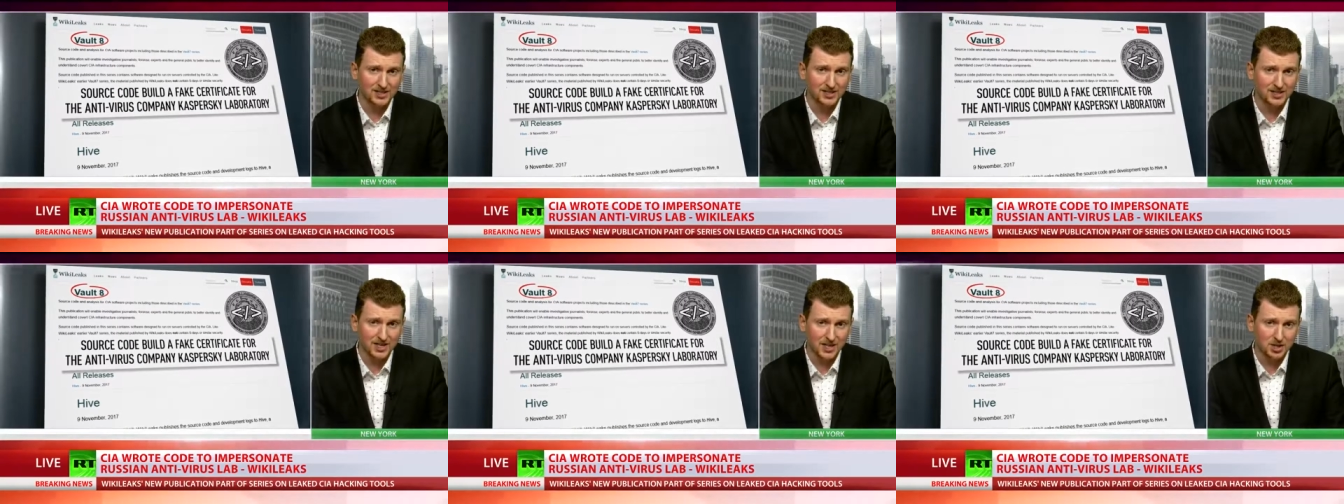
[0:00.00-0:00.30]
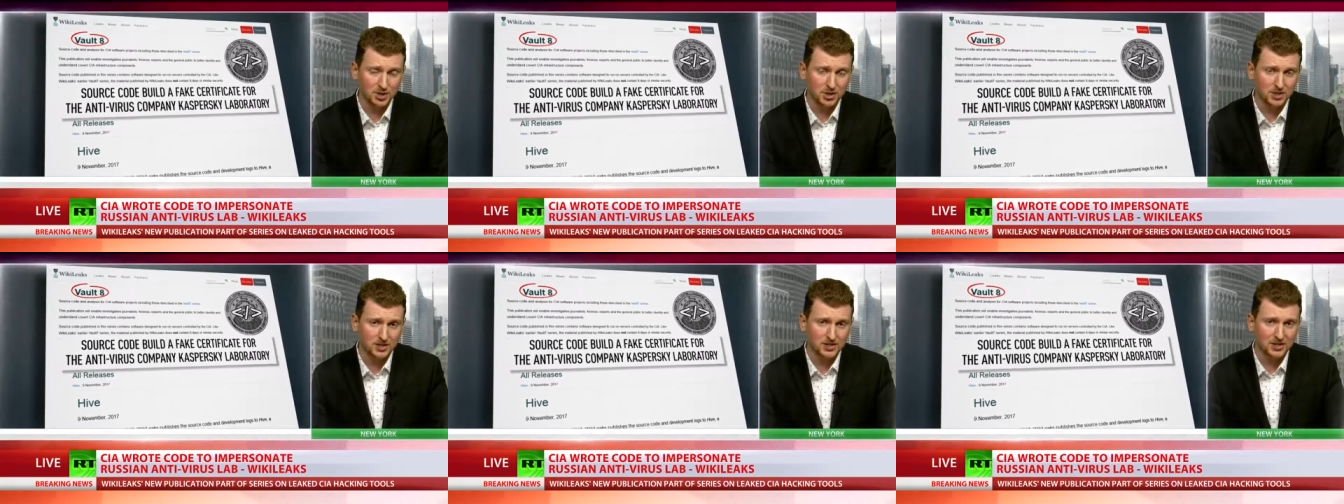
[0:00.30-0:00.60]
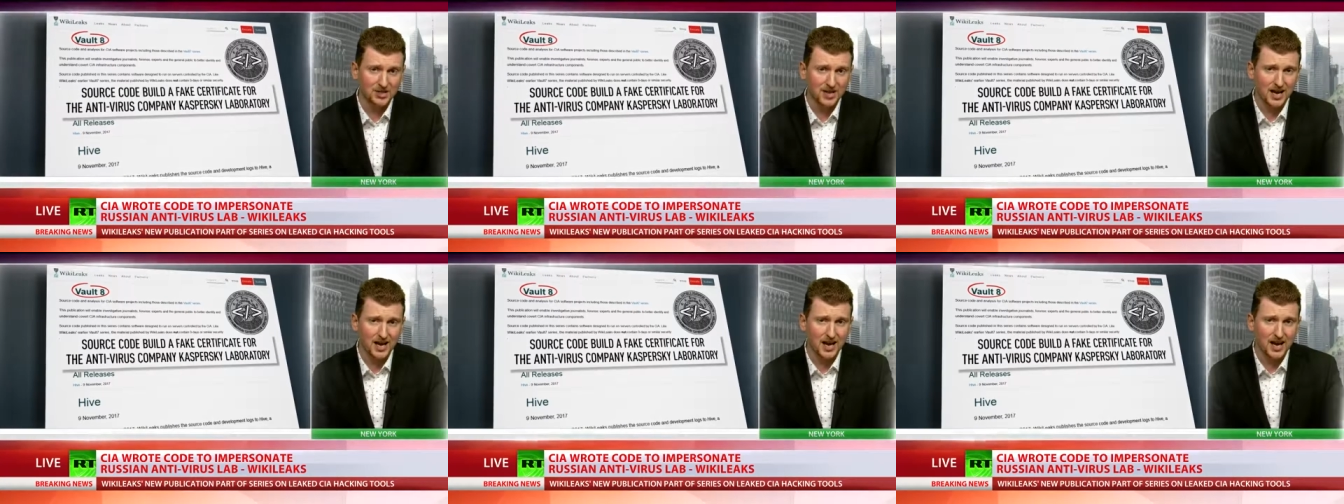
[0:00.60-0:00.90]
essentially the
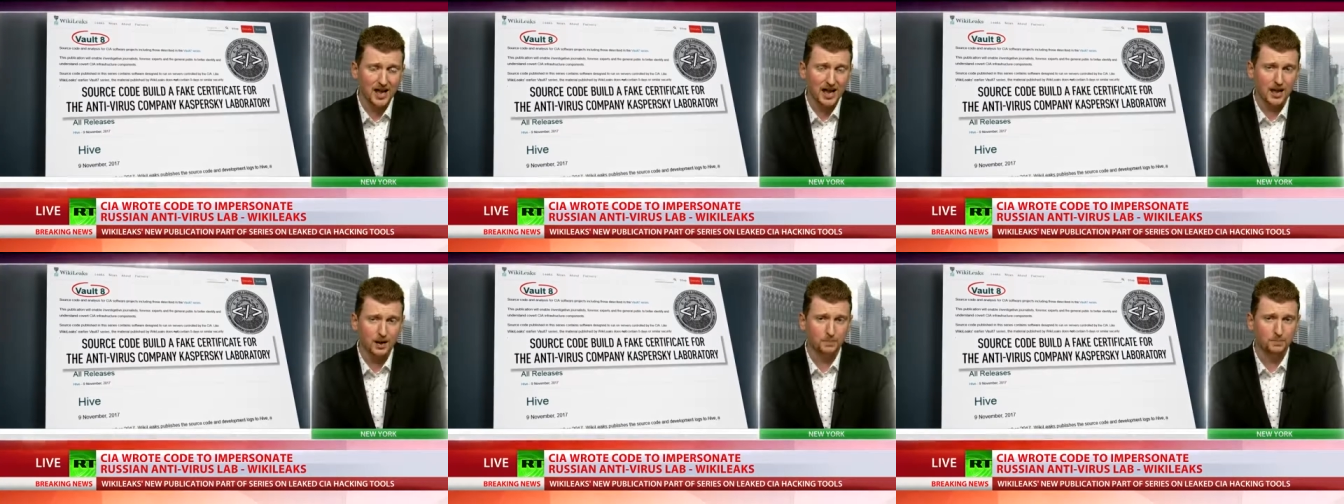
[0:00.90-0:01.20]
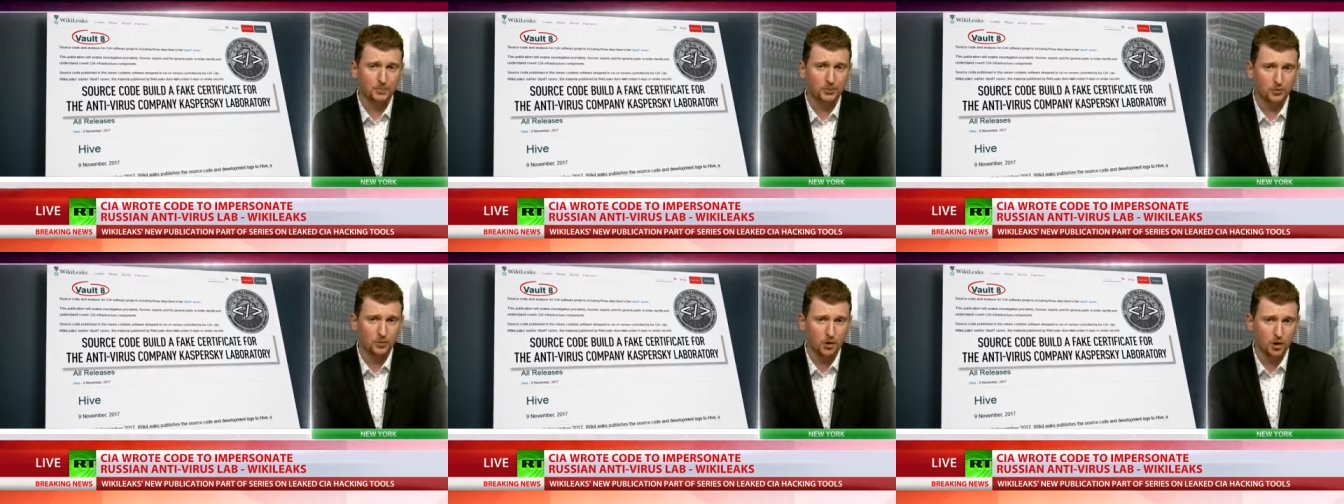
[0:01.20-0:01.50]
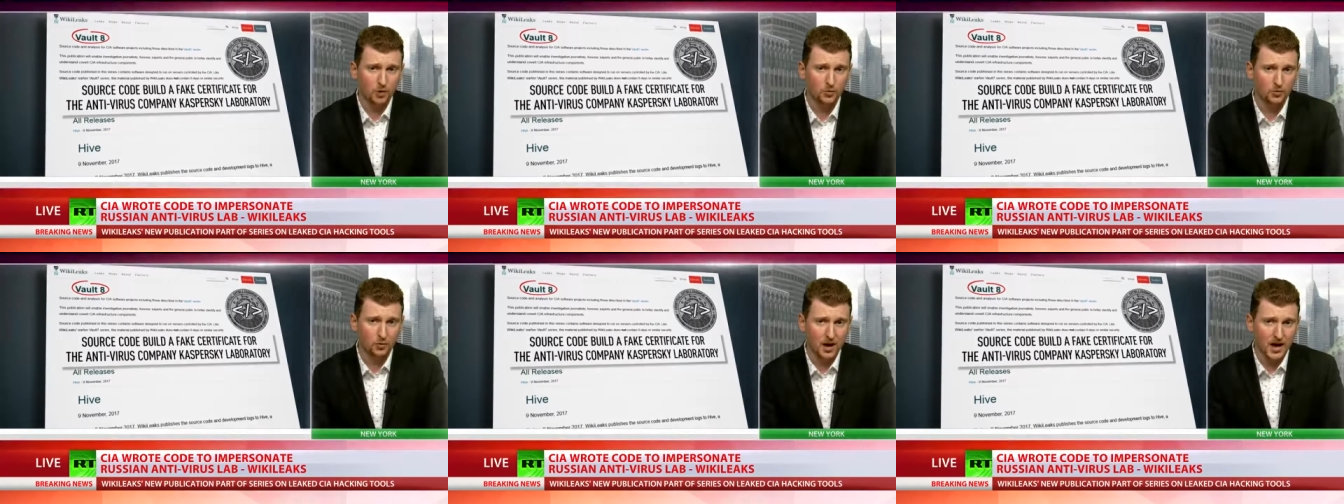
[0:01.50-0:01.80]
CIA had a
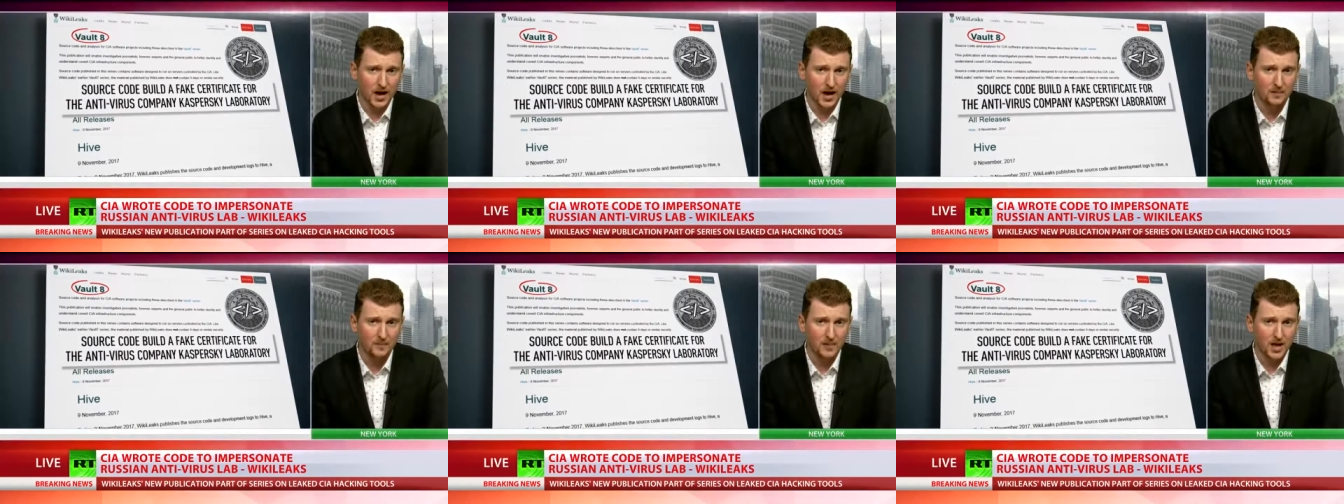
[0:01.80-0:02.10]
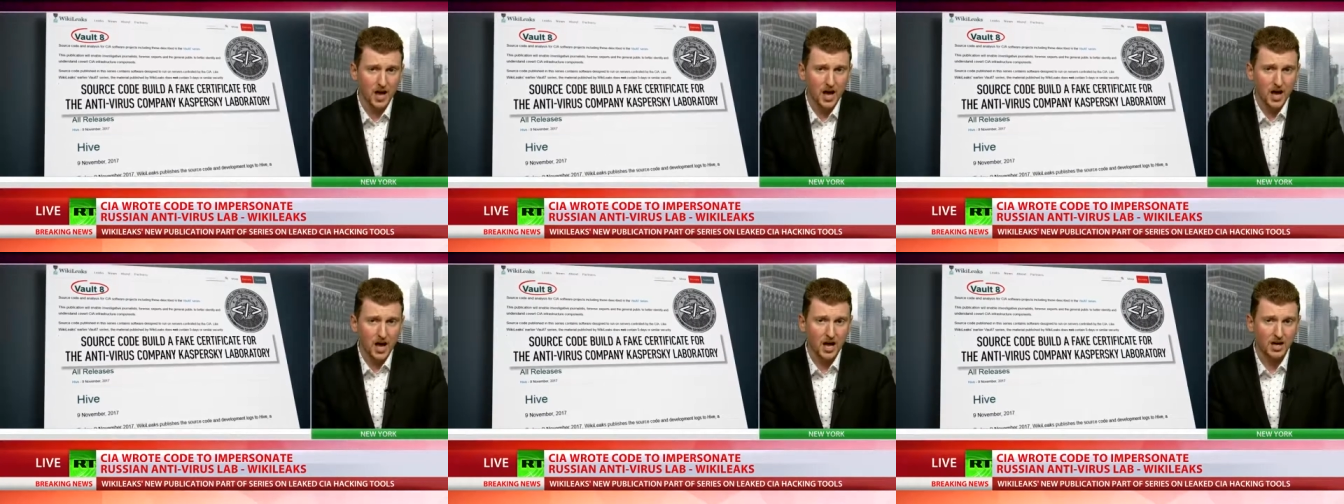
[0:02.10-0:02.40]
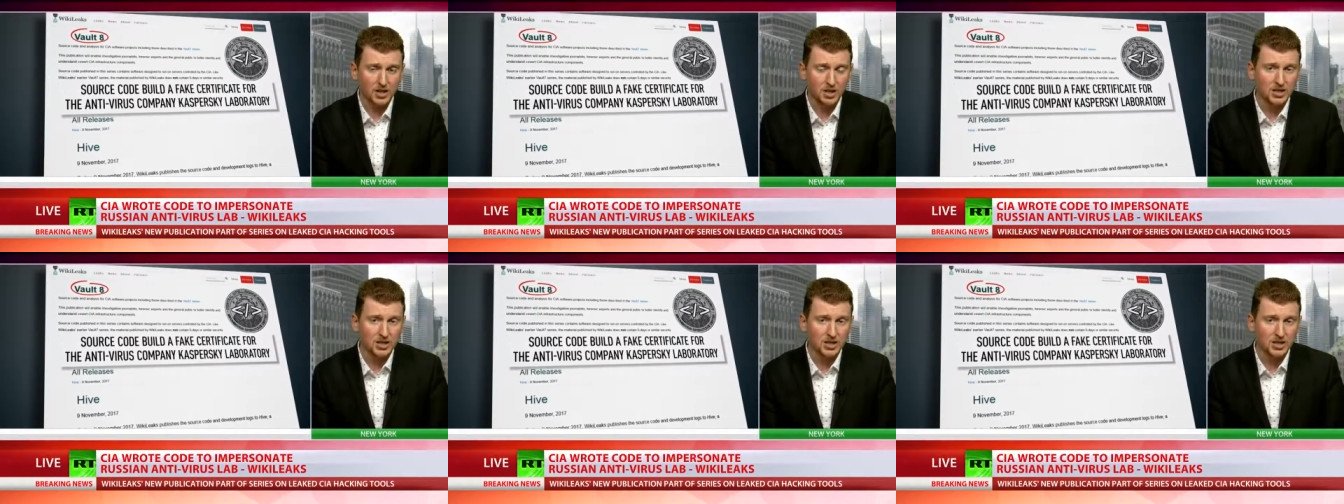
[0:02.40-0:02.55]
program uh,